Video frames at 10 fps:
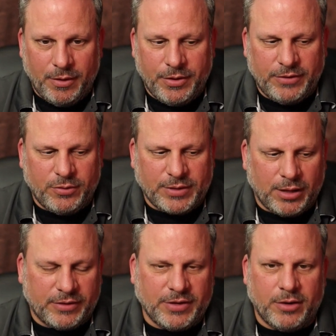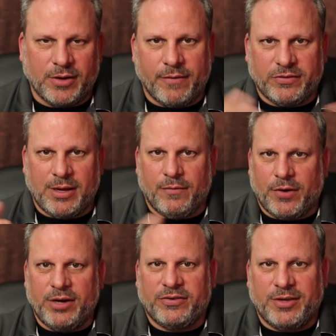These two teleextenders obviously are
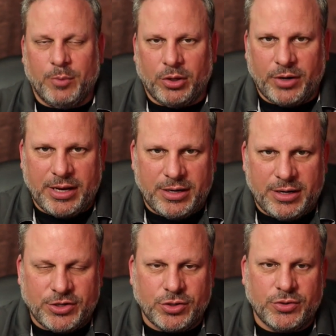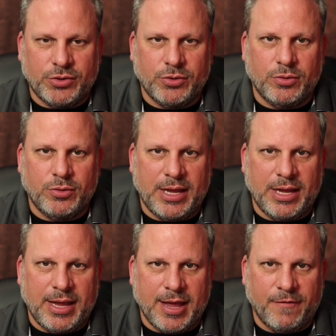very similar in nature to
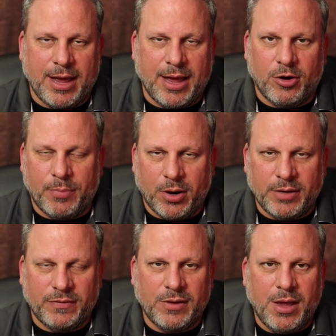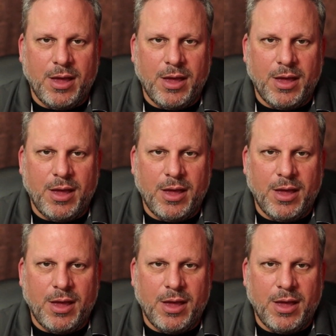the EF counterparts,